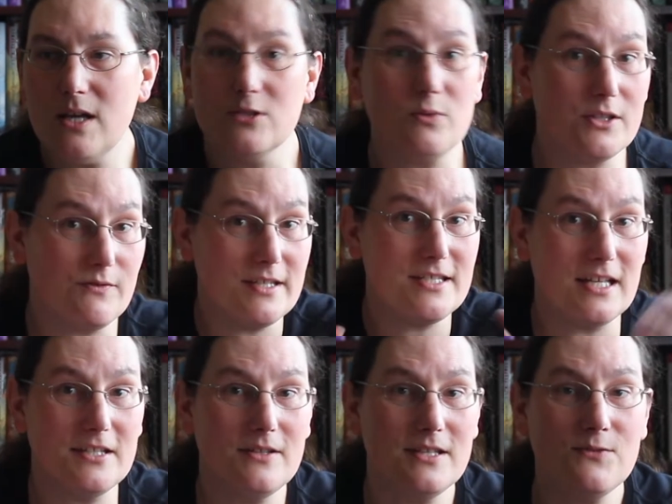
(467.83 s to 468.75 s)
It's one of the reasons I
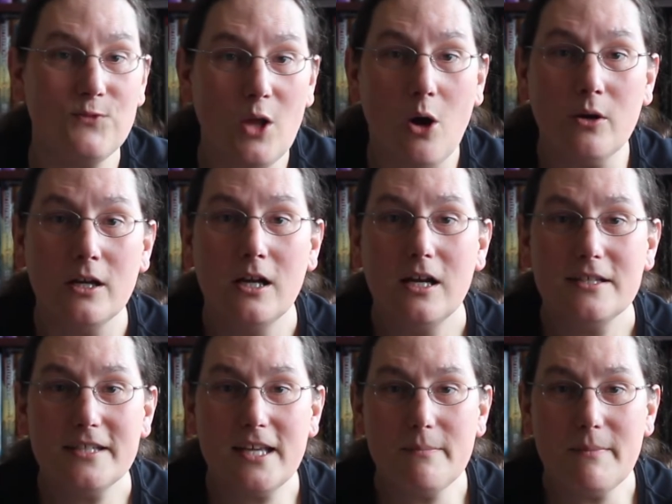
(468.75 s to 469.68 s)
do this vlog,
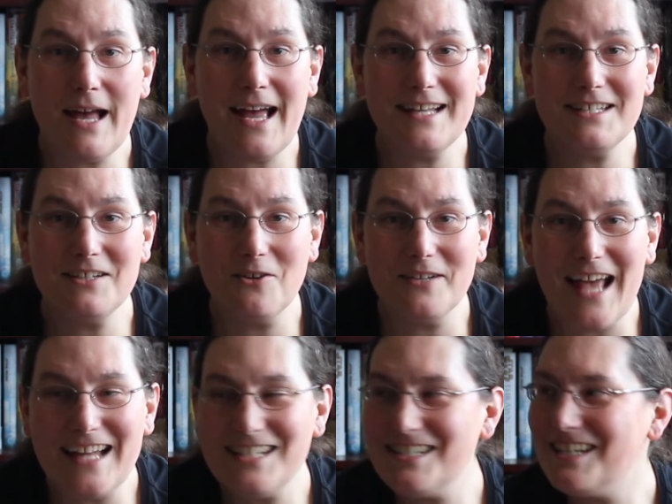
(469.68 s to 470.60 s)
to keep my hand in on
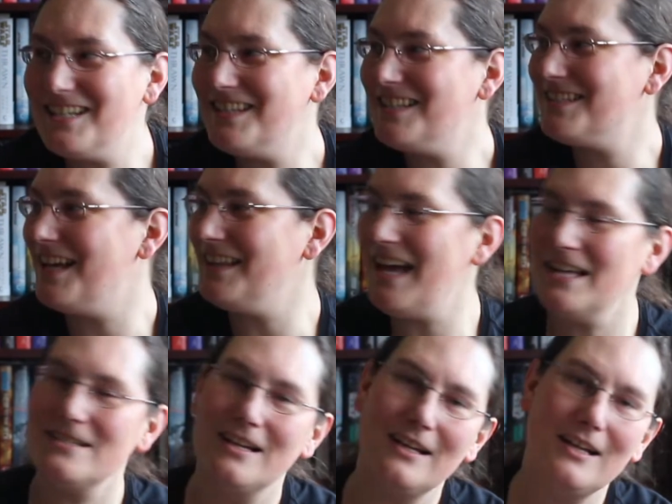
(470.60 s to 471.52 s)
editing and things like that.